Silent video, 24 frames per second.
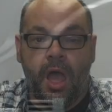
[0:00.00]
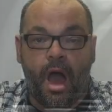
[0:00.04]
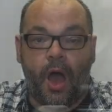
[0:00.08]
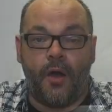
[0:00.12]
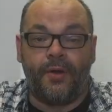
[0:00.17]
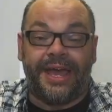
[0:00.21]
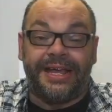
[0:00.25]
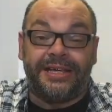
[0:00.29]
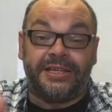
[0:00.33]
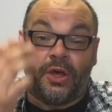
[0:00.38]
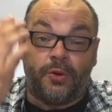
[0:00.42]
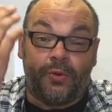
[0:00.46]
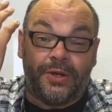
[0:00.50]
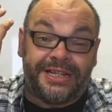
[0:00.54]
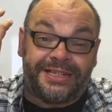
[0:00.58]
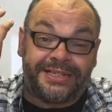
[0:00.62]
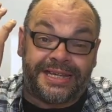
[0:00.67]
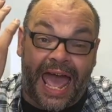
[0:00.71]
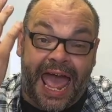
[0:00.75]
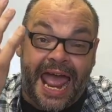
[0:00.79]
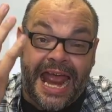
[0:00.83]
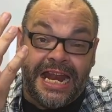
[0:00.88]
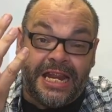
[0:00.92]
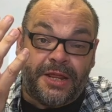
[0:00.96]
Okay, so in
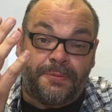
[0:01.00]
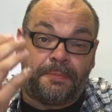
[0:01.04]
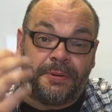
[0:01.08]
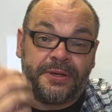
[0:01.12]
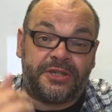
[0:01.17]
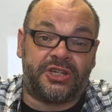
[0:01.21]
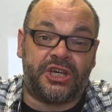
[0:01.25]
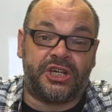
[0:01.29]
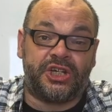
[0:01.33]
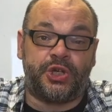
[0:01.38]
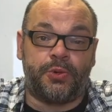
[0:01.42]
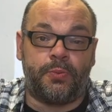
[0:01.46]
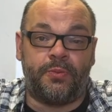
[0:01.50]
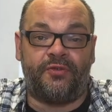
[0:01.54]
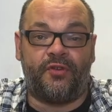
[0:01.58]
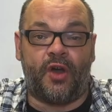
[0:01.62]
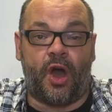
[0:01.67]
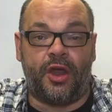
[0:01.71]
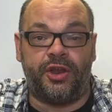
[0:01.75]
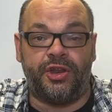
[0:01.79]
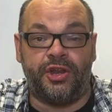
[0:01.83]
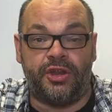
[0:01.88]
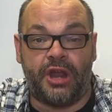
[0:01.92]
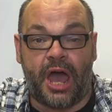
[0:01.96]
10th position, we've
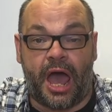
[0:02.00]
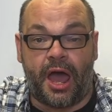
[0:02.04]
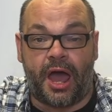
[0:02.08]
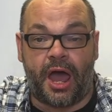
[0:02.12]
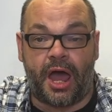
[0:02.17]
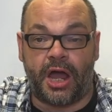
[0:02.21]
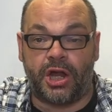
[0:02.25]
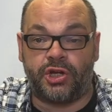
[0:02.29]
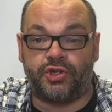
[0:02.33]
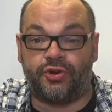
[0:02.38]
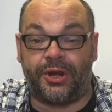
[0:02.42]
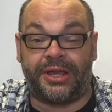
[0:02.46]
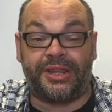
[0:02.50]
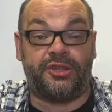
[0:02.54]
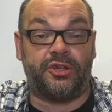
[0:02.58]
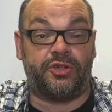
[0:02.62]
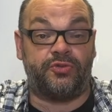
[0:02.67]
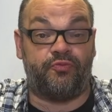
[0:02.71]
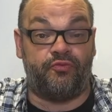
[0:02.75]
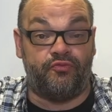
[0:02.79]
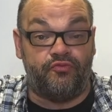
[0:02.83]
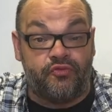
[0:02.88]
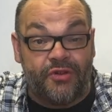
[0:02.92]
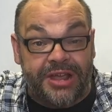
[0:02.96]
got an, uh, a trick
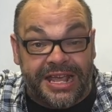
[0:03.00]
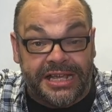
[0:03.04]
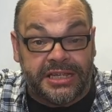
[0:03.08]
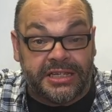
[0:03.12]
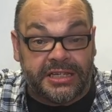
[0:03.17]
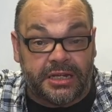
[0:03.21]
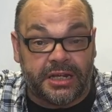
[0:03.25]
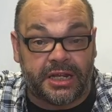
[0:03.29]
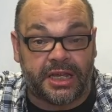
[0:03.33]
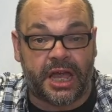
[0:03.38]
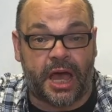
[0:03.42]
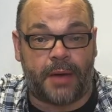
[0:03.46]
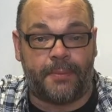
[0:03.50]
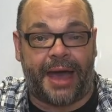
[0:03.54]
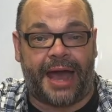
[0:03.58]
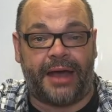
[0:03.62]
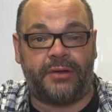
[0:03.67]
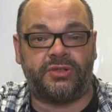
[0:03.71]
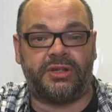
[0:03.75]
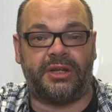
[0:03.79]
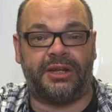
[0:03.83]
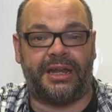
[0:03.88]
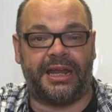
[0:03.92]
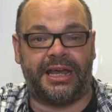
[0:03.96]
that's recently come
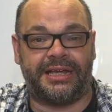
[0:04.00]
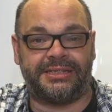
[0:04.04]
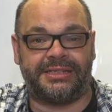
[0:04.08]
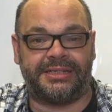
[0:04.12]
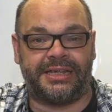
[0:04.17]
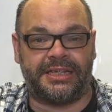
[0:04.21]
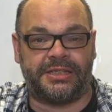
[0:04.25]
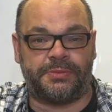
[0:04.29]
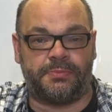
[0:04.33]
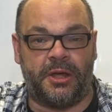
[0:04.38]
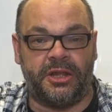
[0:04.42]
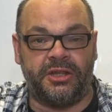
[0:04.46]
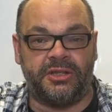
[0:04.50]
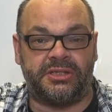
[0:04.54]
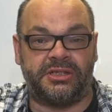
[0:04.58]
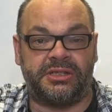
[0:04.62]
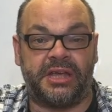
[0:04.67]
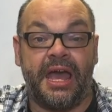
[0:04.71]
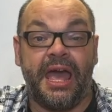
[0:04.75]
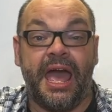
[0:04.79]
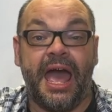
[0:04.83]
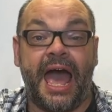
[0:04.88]
out in the last six months,